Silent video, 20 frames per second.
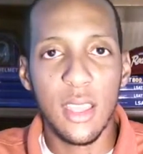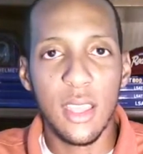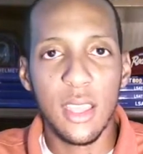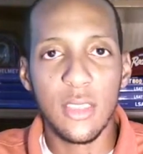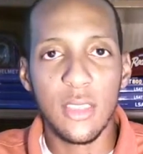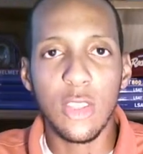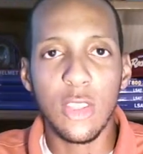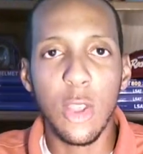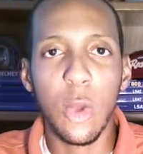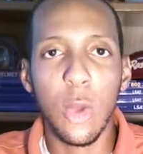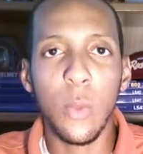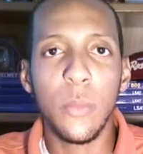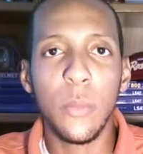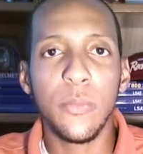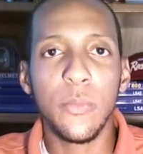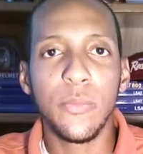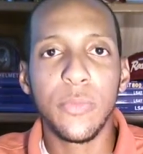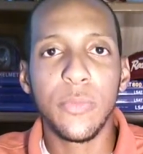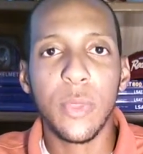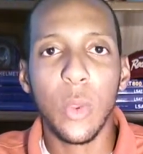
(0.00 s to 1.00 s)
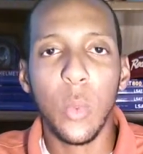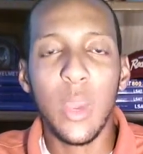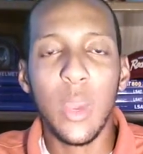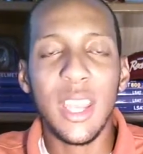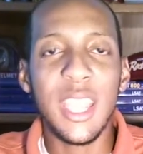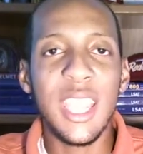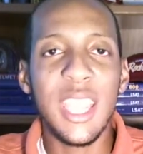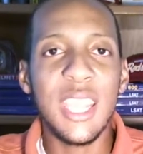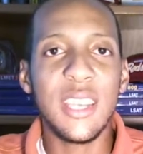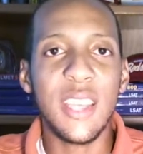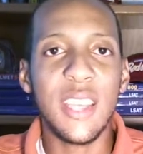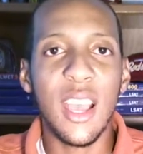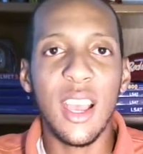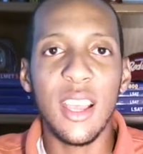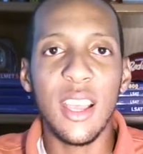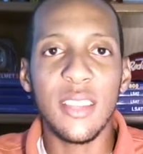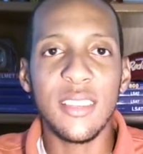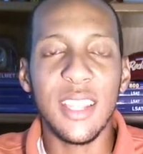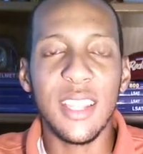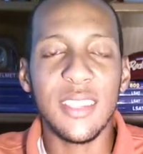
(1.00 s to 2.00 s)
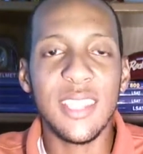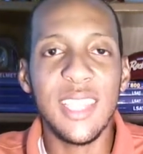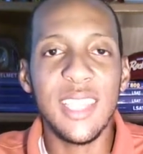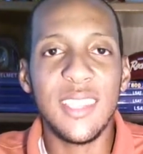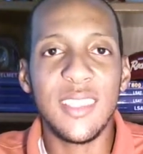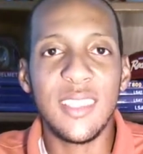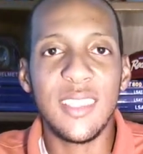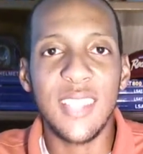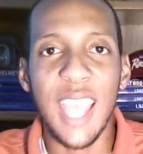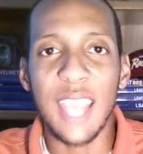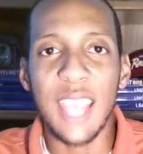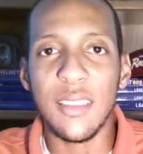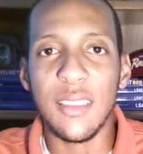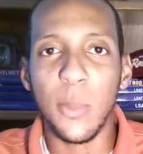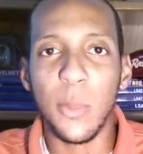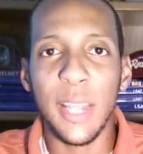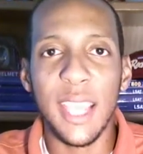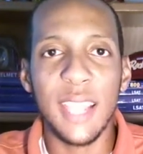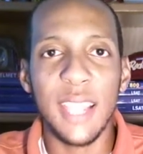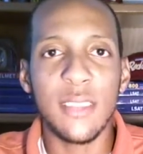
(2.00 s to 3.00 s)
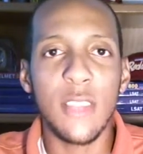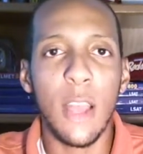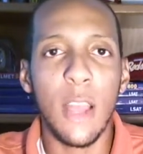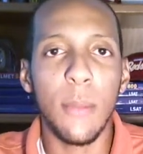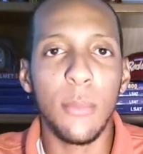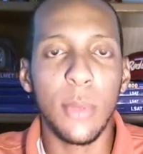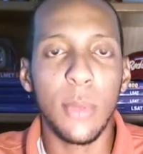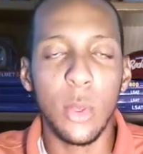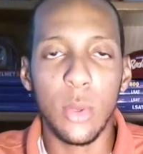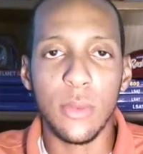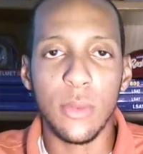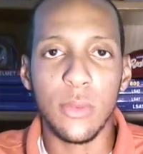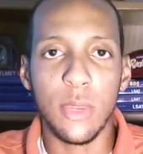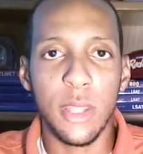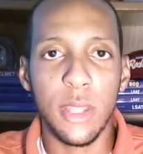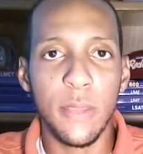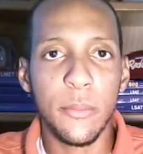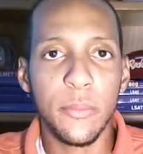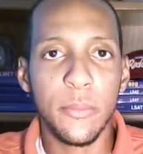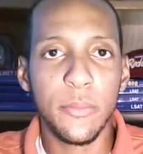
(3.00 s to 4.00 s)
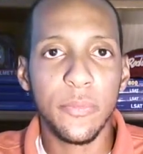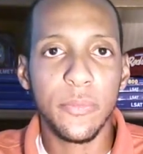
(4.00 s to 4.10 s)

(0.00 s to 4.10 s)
And so what he does is he sets plays up beautifully,